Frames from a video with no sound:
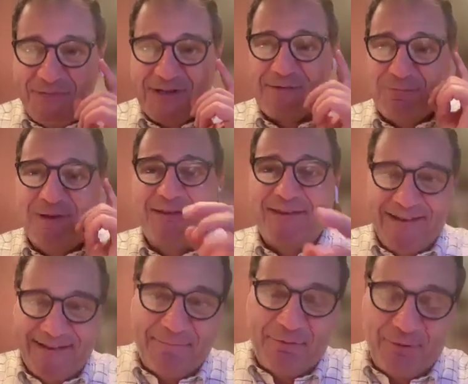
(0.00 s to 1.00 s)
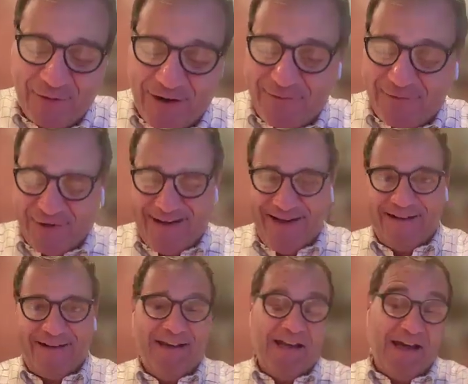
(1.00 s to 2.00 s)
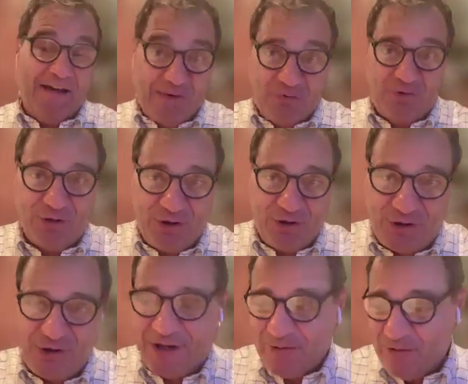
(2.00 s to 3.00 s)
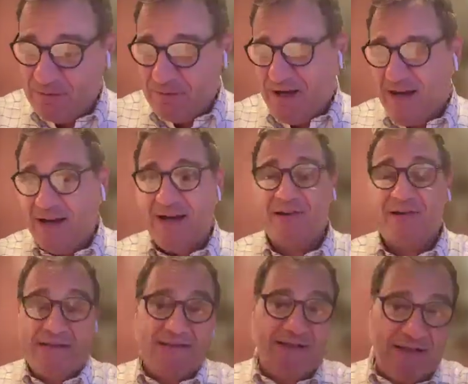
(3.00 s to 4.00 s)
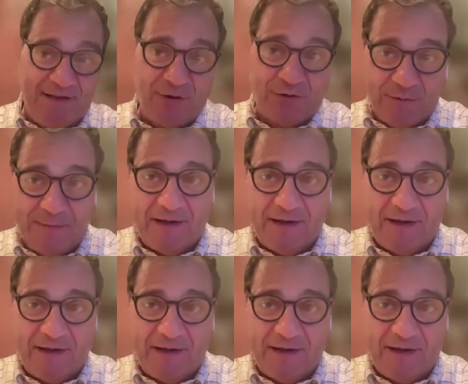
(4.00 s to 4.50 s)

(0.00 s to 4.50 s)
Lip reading: just one thing that before I forget, and I'm sure you share with me, and recently Dr.